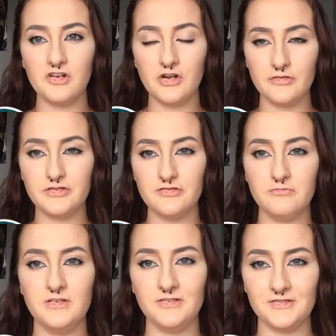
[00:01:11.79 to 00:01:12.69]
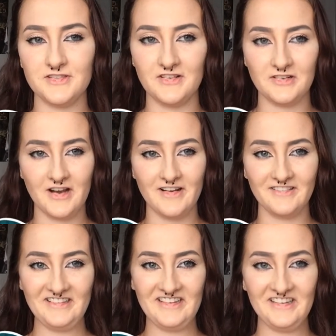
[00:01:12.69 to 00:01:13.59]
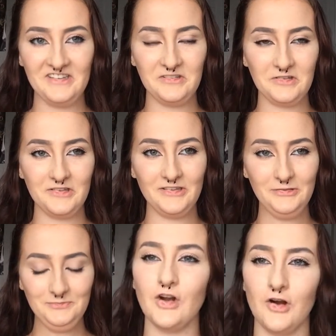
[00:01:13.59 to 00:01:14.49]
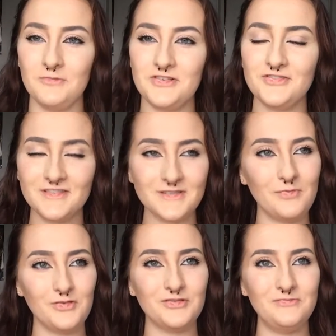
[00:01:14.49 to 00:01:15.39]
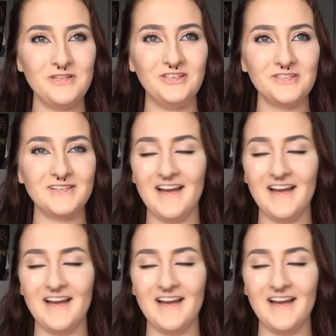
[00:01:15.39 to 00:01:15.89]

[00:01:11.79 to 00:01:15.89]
go-to meals that are kind of like your garbage disposal meals.